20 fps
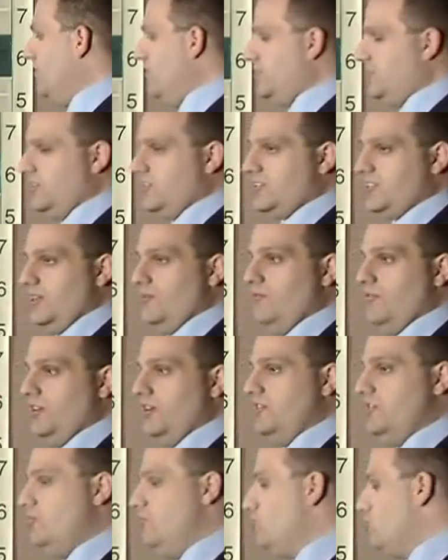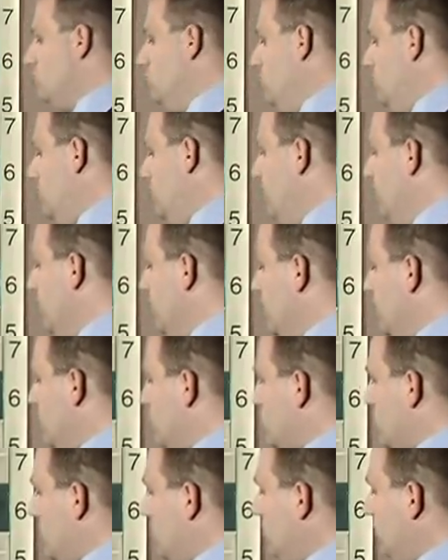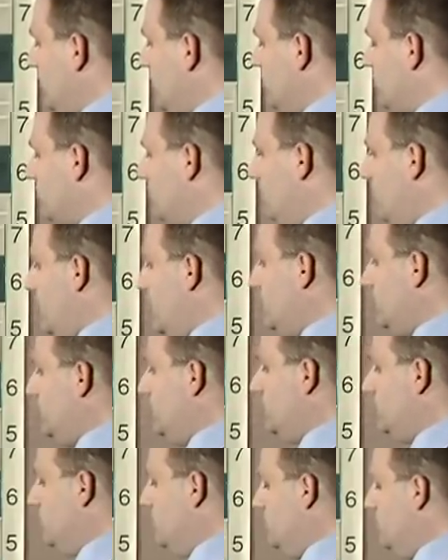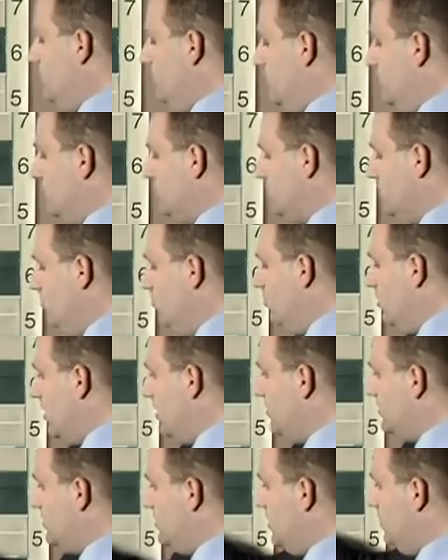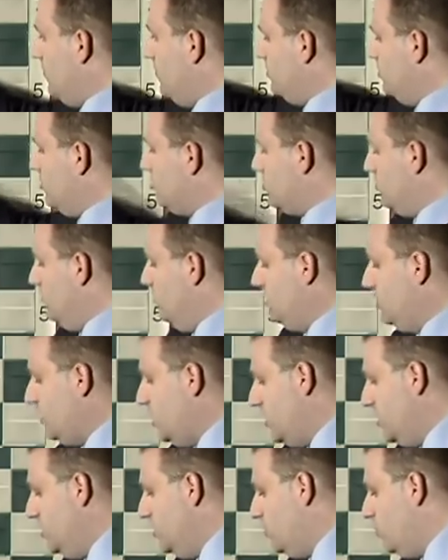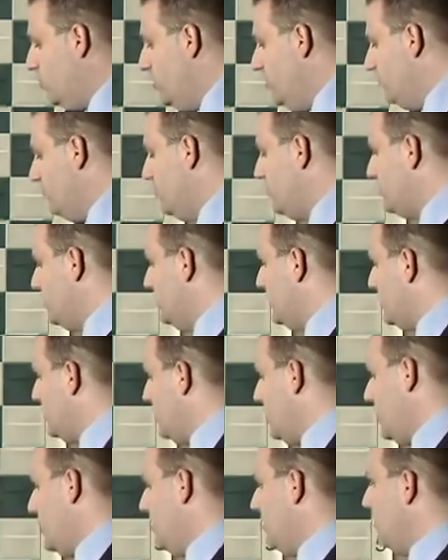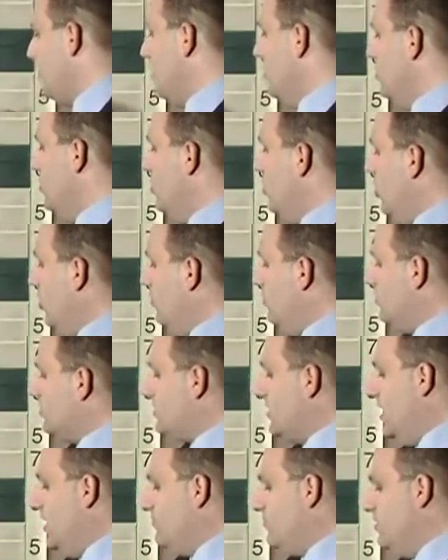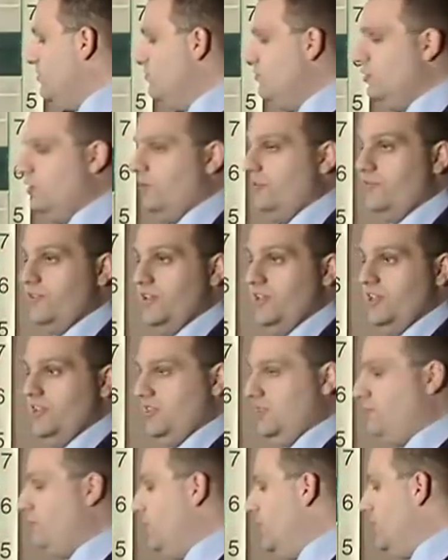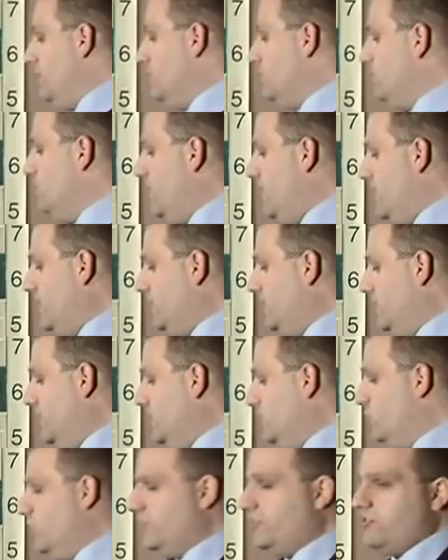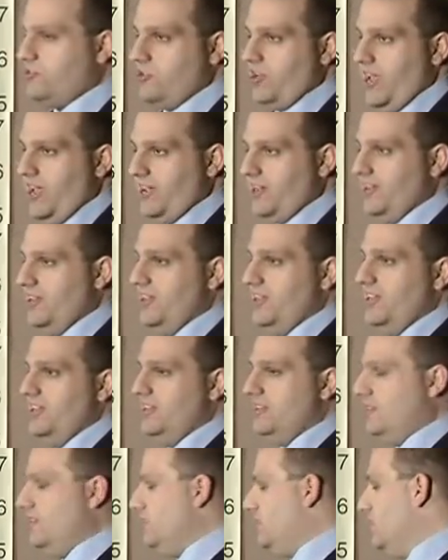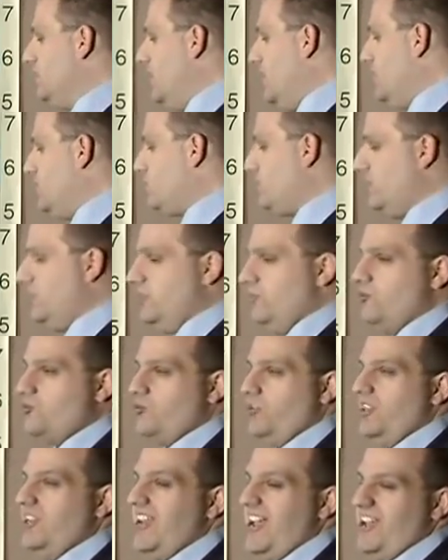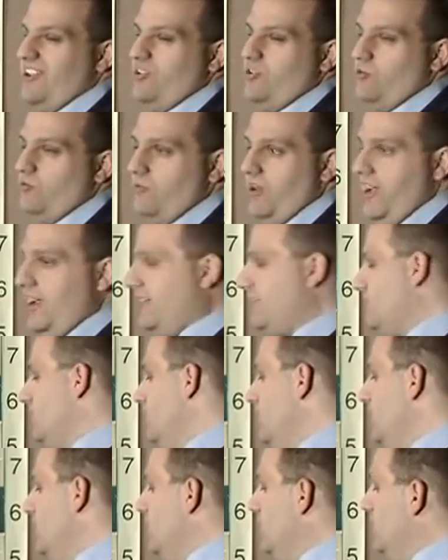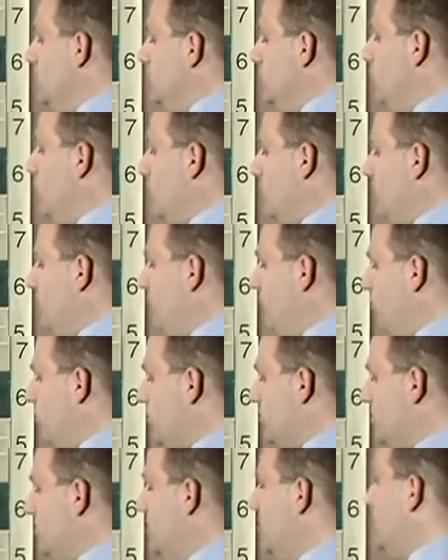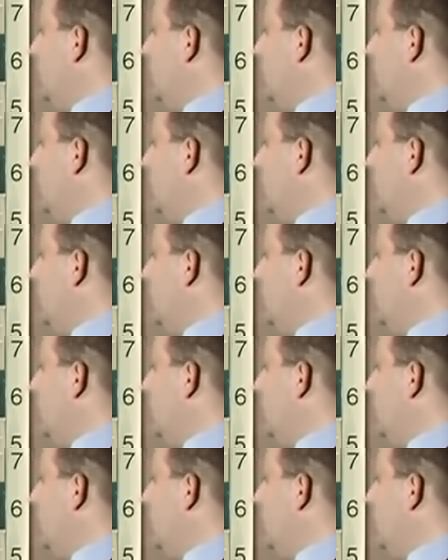This is somewhat unusual. Generally in scholastic tournaments, when I see a position with king and queen versus king, almost every move the players make is with check. This is actually usually not correct. You want to force the